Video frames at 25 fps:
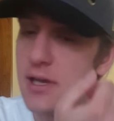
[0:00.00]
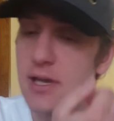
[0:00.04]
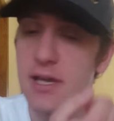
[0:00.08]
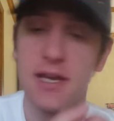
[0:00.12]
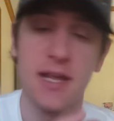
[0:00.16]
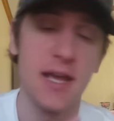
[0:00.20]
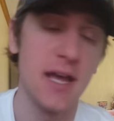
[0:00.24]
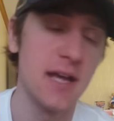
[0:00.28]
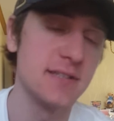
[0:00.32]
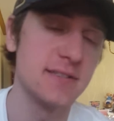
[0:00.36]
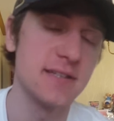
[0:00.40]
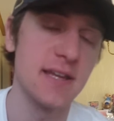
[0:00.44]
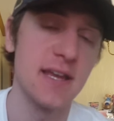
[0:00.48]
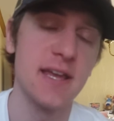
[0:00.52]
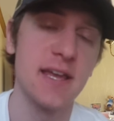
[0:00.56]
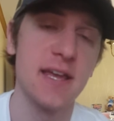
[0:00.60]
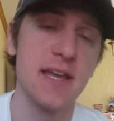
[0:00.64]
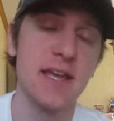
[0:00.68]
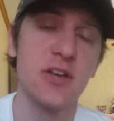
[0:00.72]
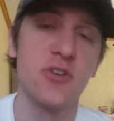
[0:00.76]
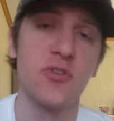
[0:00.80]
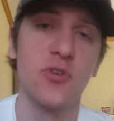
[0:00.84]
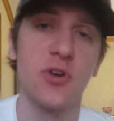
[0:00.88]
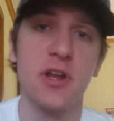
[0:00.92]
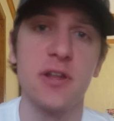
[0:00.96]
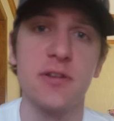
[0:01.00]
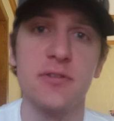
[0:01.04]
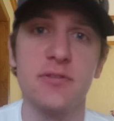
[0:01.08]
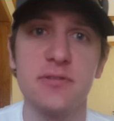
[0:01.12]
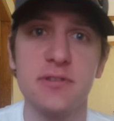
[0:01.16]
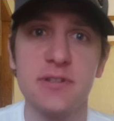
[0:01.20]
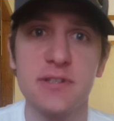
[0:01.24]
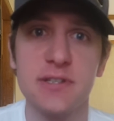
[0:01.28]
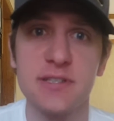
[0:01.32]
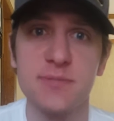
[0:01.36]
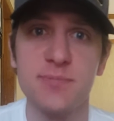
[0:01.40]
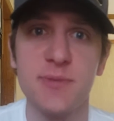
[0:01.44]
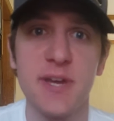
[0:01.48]

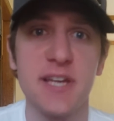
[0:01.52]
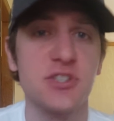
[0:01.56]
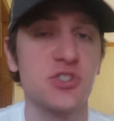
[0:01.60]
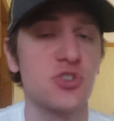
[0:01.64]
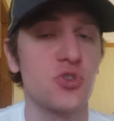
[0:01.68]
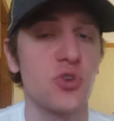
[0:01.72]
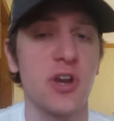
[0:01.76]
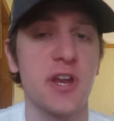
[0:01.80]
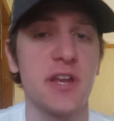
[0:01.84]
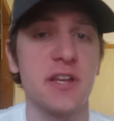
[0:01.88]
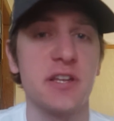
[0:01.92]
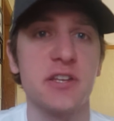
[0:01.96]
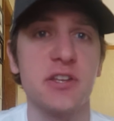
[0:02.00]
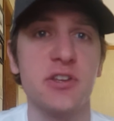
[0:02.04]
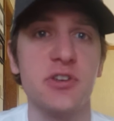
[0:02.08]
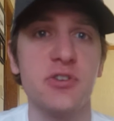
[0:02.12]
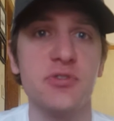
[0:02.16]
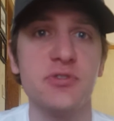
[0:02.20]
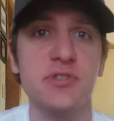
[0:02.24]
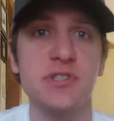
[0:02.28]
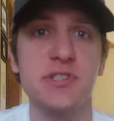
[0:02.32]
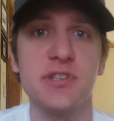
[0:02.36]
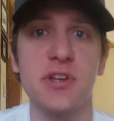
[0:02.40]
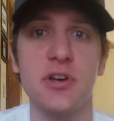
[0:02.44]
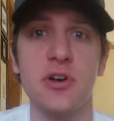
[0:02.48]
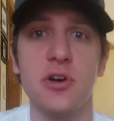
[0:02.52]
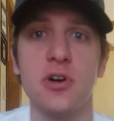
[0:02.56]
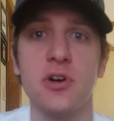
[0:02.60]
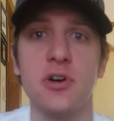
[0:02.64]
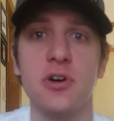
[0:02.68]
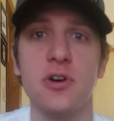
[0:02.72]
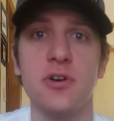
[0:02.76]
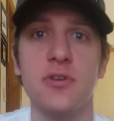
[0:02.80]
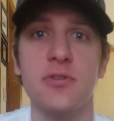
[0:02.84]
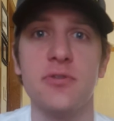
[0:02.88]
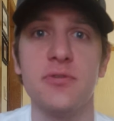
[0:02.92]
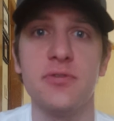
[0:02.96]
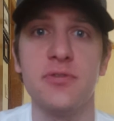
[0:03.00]
This makes great use
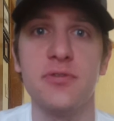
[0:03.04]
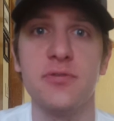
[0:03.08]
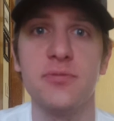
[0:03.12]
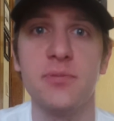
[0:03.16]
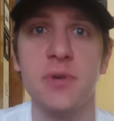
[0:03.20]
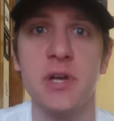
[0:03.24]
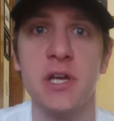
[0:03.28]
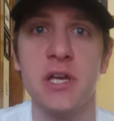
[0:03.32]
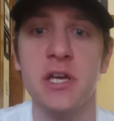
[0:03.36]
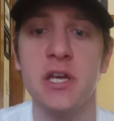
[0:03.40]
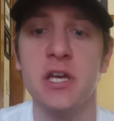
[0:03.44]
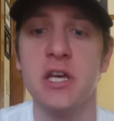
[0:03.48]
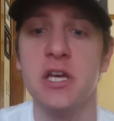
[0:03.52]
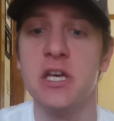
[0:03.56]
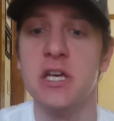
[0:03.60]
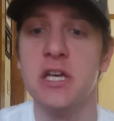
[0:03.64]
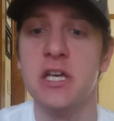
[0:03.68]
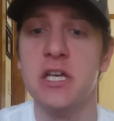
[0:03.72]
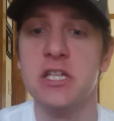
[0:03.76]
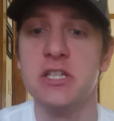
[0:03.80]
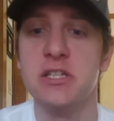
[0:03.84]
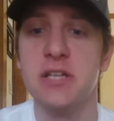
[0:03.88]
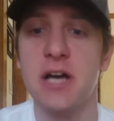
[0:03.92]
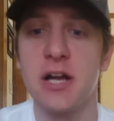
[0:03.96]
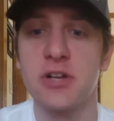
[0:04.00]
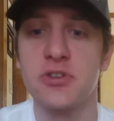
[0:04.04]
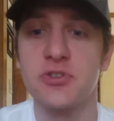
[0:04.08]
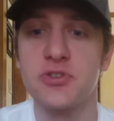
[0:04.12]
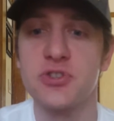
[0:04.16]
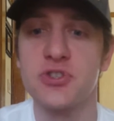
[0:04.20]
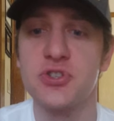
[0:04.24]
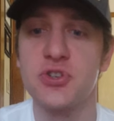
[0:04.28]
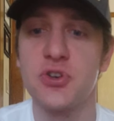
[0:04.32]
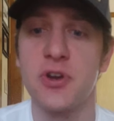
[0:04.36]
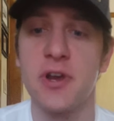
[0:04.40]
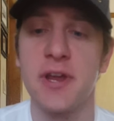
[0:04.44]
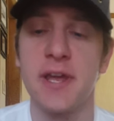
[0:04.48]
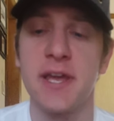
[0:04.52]
of Doctor
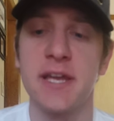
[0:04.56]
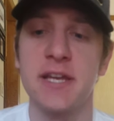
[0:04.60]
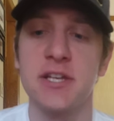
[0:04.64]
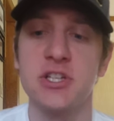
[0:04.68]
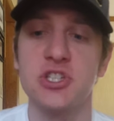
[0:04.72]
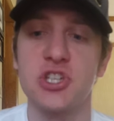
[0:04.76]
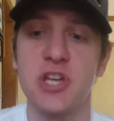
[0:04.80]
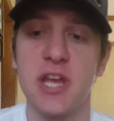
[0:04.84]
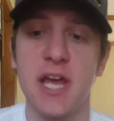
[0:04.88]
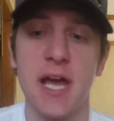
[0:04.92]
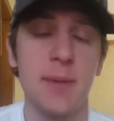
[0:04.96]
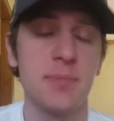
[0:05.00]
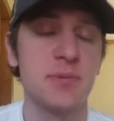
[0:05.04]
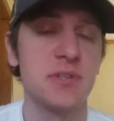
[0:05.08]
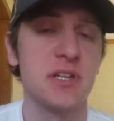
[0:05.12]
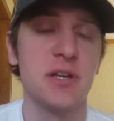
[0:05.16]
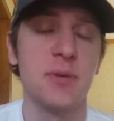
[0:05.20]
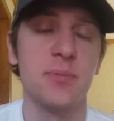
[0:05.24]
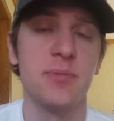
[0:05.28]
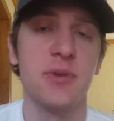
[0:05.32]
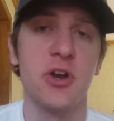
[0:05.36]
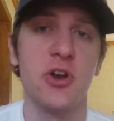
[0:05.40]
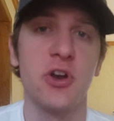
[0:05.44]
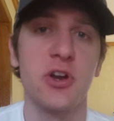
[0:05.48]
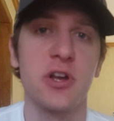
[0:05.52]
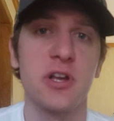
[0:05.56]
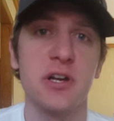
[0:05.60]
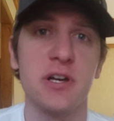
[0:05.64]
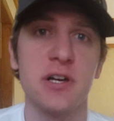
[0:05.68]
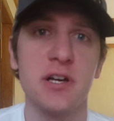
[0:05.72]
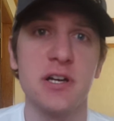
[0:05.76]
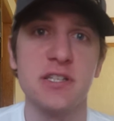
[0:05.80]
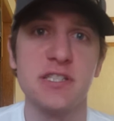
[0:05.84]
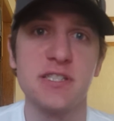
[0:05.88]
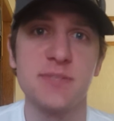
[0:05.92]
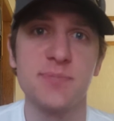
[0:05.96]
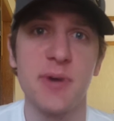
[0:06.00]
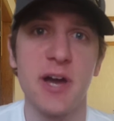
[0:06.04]
Strange, Captain
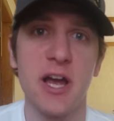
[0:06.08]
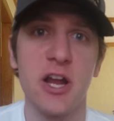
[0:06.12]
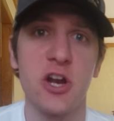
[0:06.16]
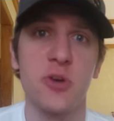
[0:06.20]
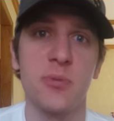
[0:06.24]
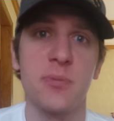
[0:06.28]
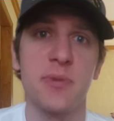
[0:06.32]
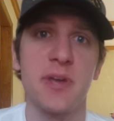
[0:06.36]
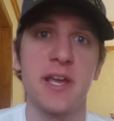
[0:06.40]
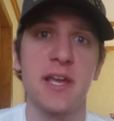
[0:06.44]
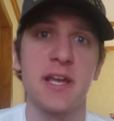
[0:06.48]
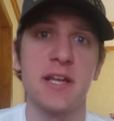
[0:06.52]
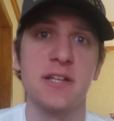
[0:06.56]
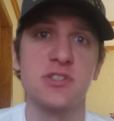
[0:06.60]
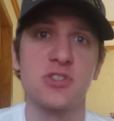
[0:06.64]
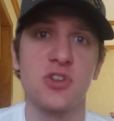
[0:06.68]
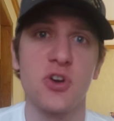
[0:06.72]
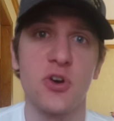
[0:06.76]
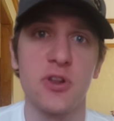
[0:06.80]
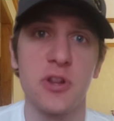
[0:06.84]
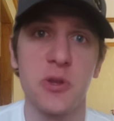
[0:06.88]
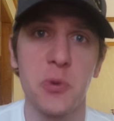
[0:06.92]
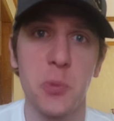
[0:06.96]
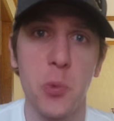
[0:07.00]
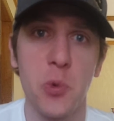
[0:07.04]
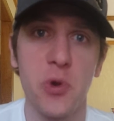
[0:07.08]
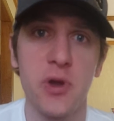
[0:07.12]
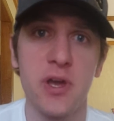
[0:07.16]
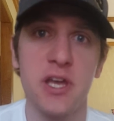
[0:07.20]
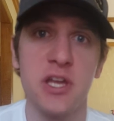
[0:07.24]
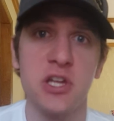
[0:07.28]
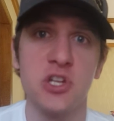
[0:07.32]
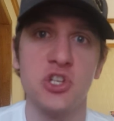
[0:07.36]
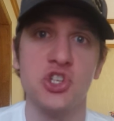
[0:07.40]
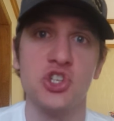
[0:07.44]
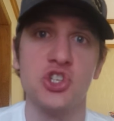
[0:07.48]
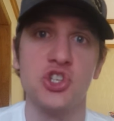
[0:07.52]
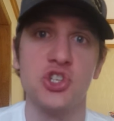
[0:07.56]
America, Spider-Man, Scarlet
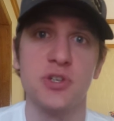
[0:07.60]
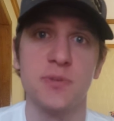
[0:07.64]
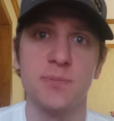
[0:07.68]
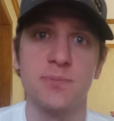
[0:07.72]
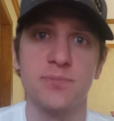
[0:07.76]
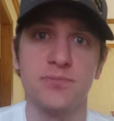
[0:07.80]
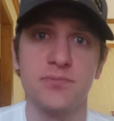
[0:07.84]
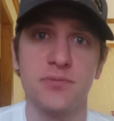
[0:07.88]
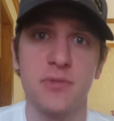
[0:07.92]
Witch,